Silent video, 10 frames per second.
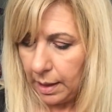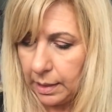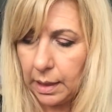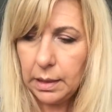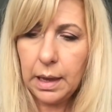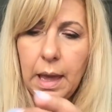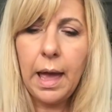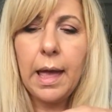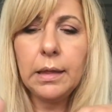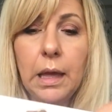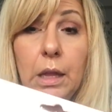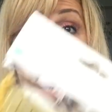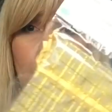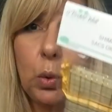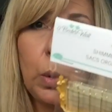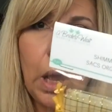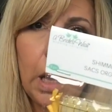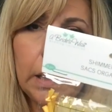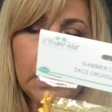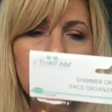and then they had a new
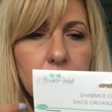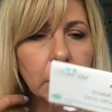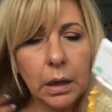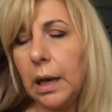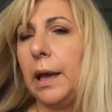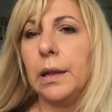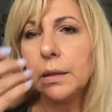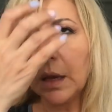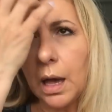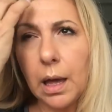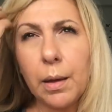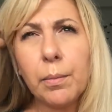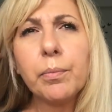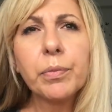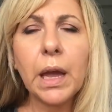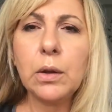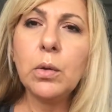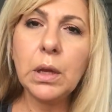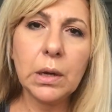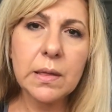line. And um, I
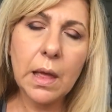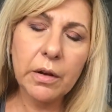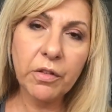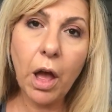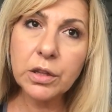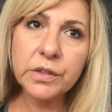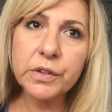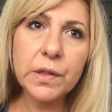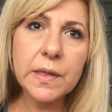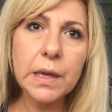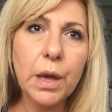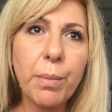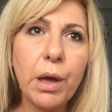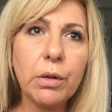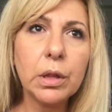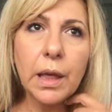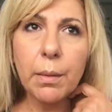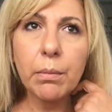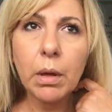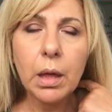know there is a lot of controversy about
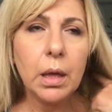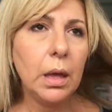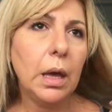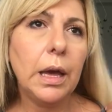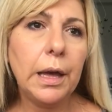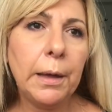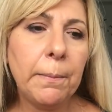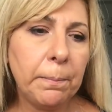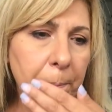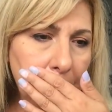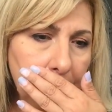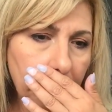them. Um,